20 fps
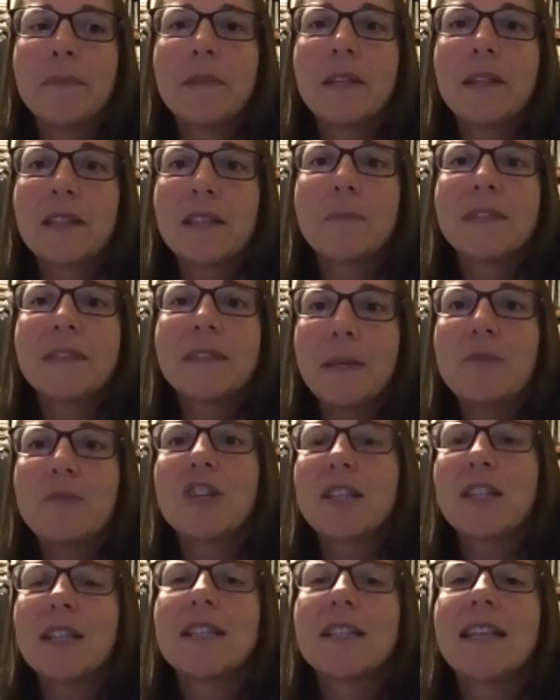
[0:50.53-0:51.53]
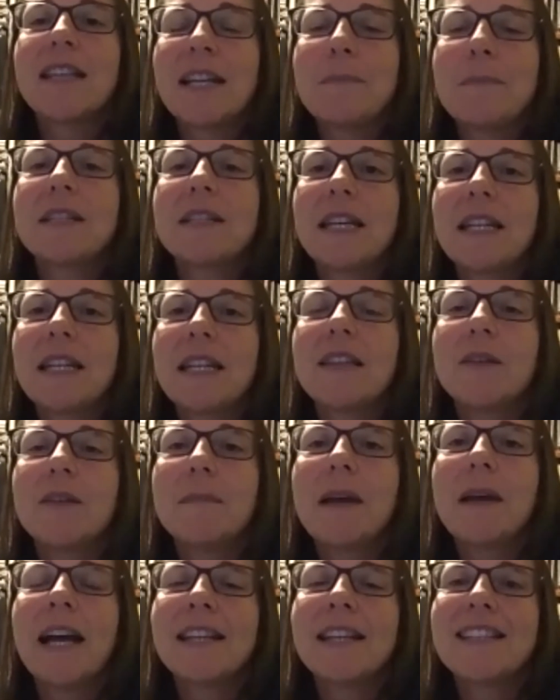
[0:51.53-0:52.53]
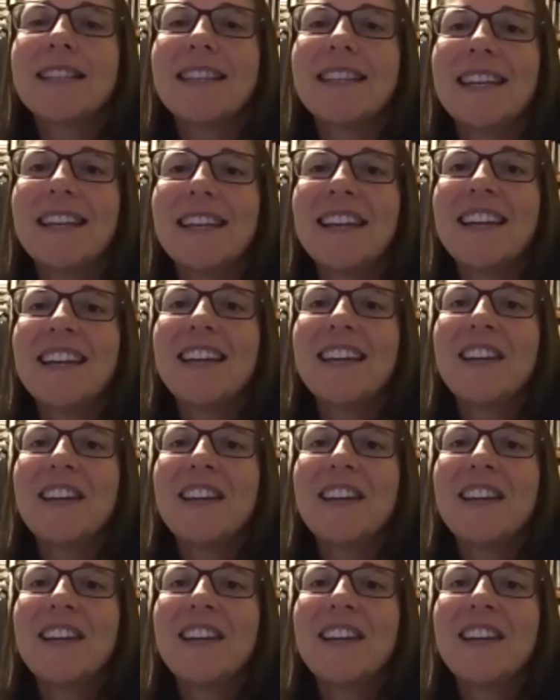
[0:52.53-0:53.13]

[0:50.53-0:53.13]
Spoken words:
sometimes just to stand beside them as they